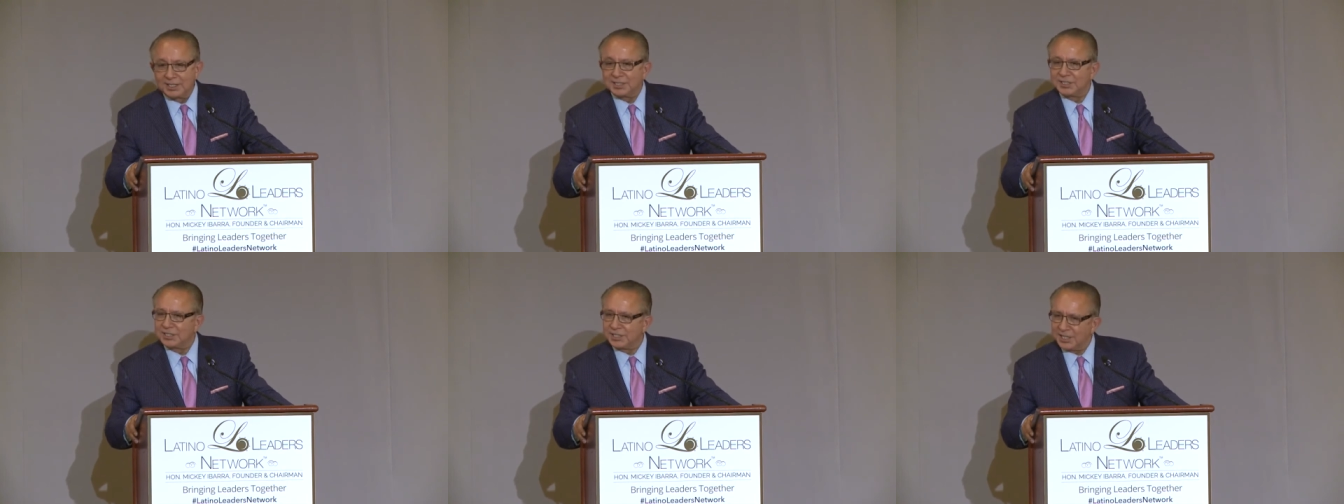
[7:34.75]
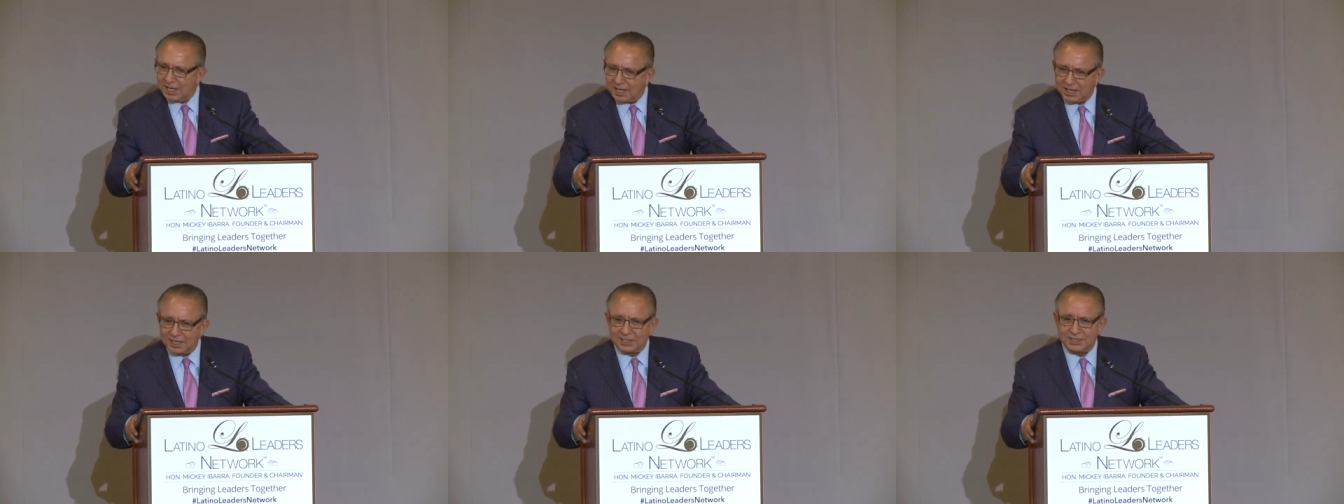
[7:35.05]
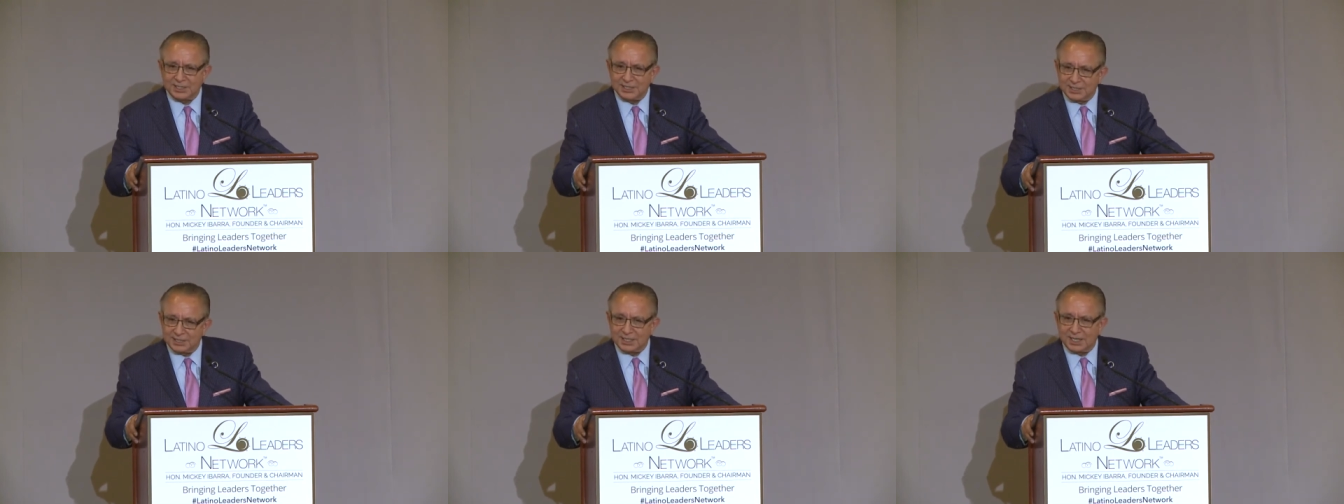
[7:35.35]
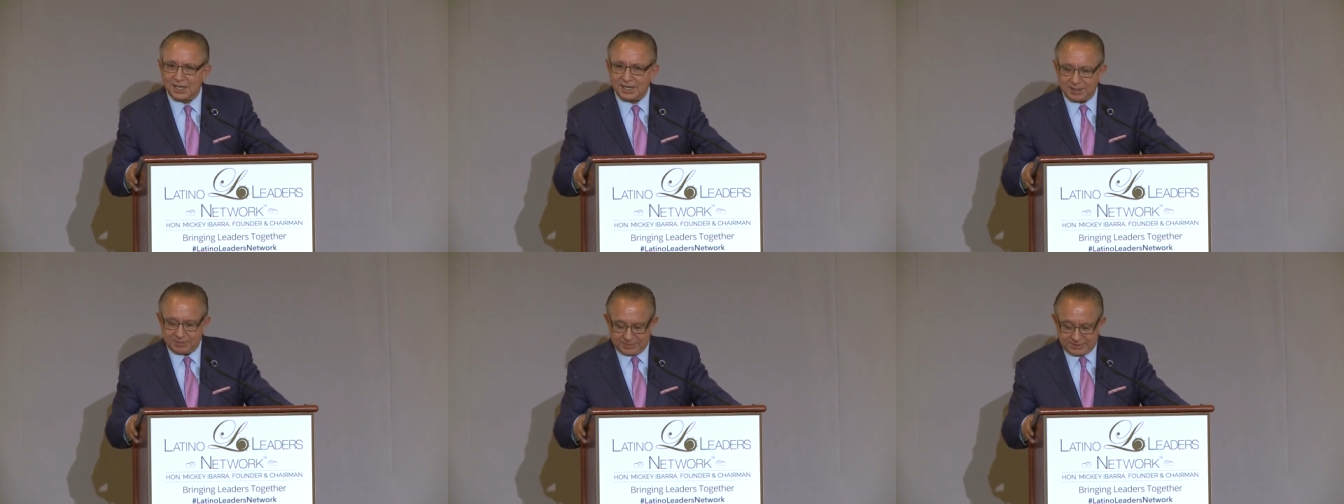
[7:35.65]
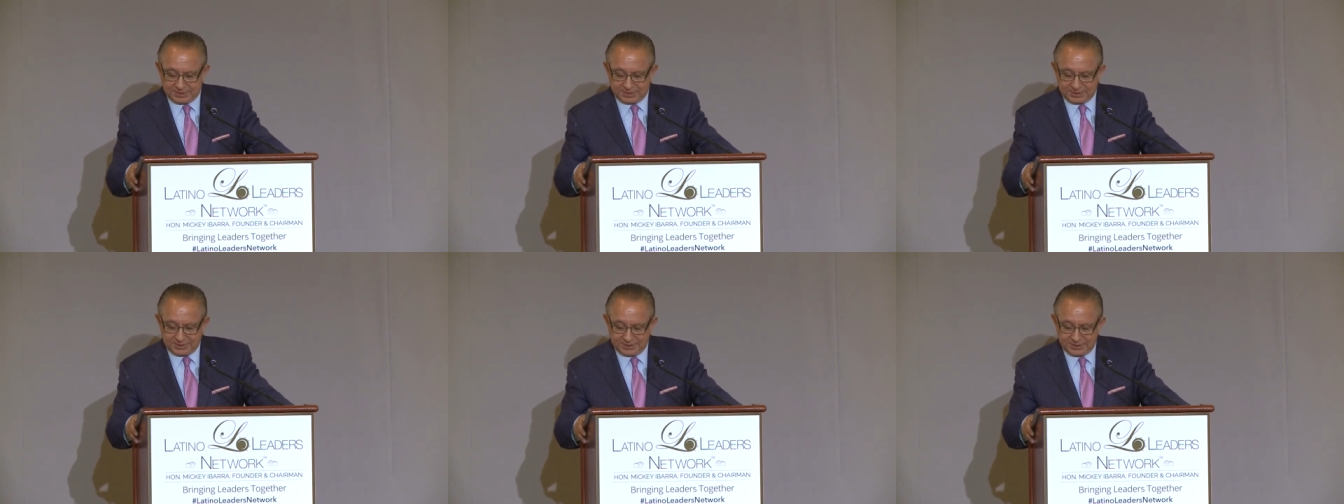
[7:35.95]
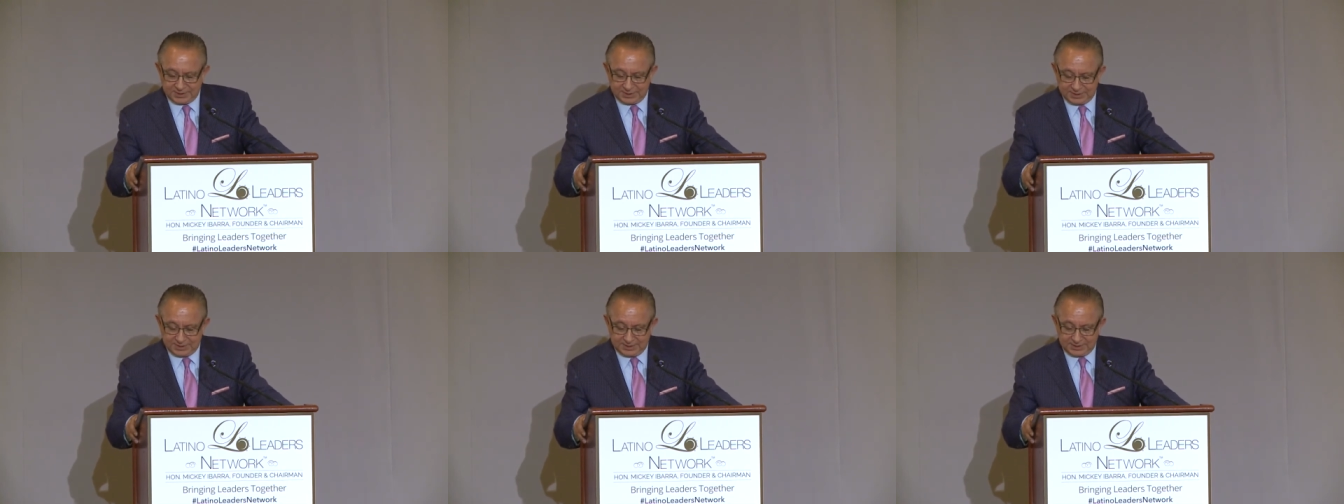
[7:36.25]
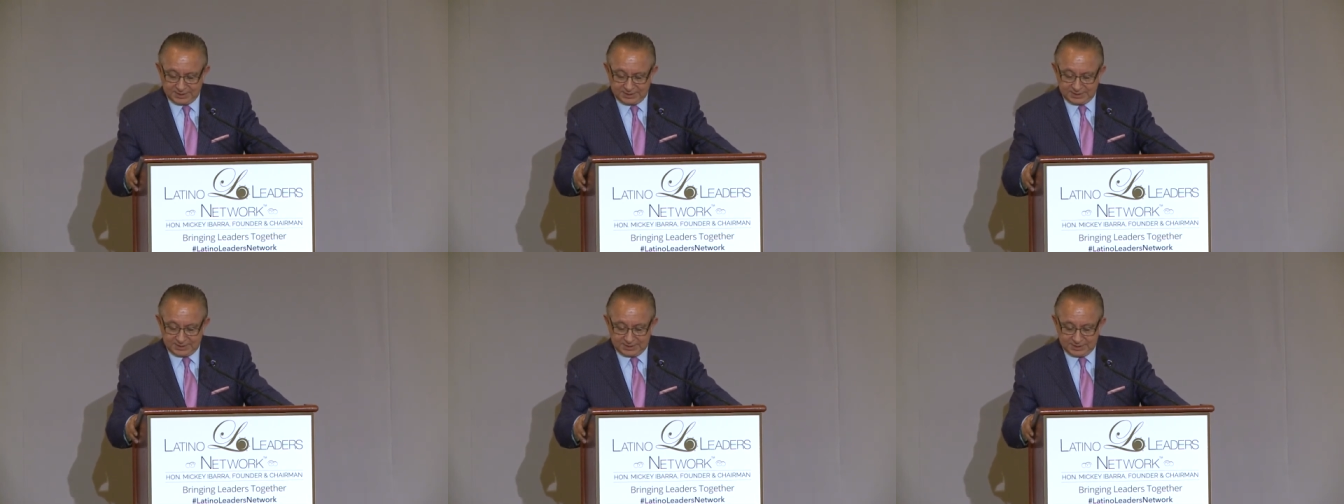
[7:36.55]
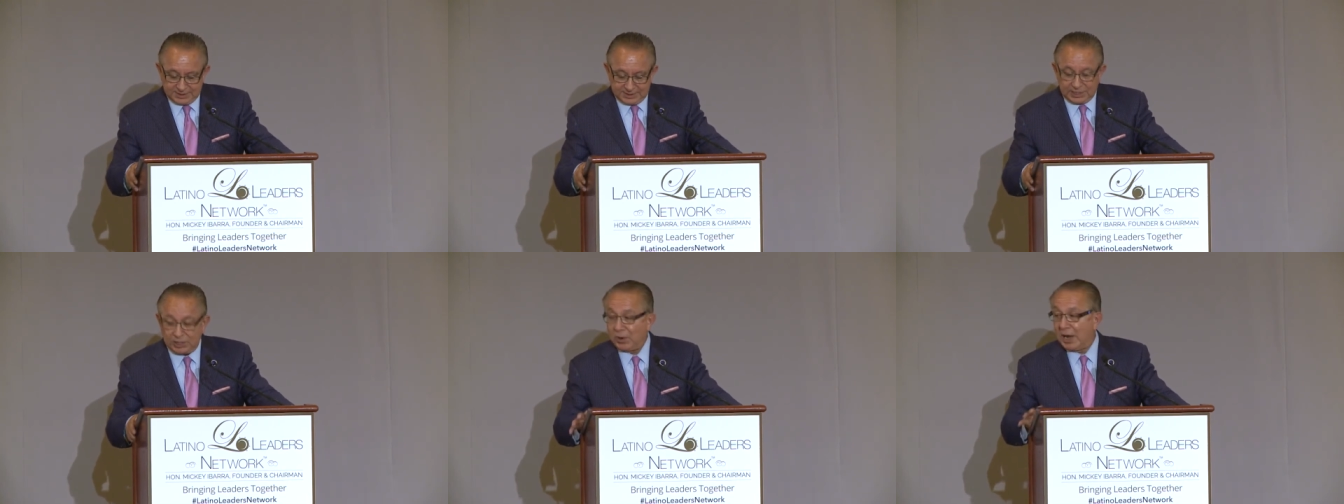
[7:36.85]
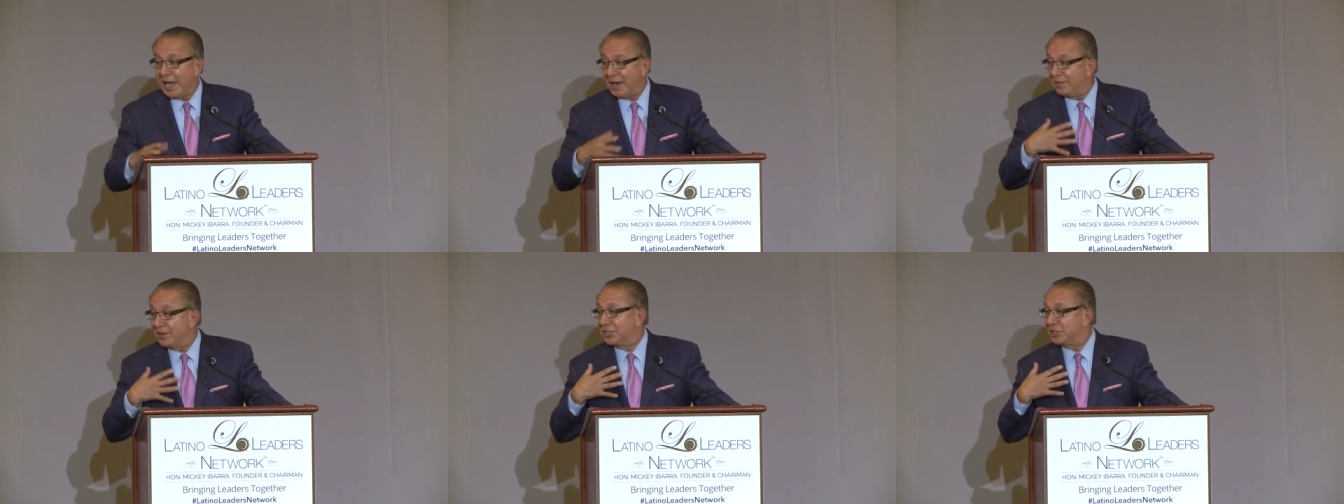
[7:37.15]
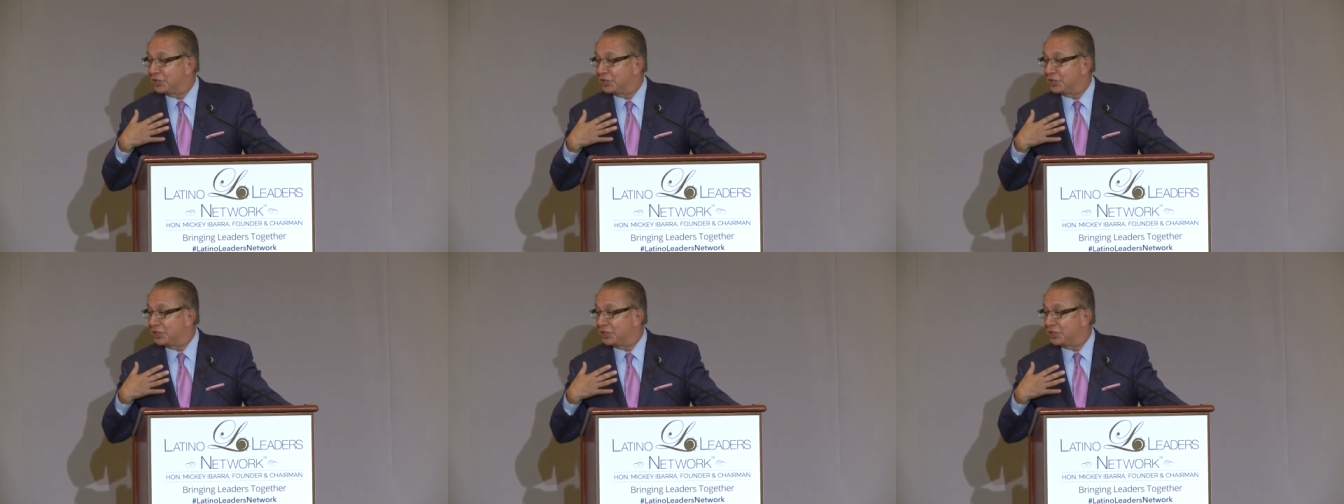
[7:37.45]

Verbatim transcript: challenging times. You know, having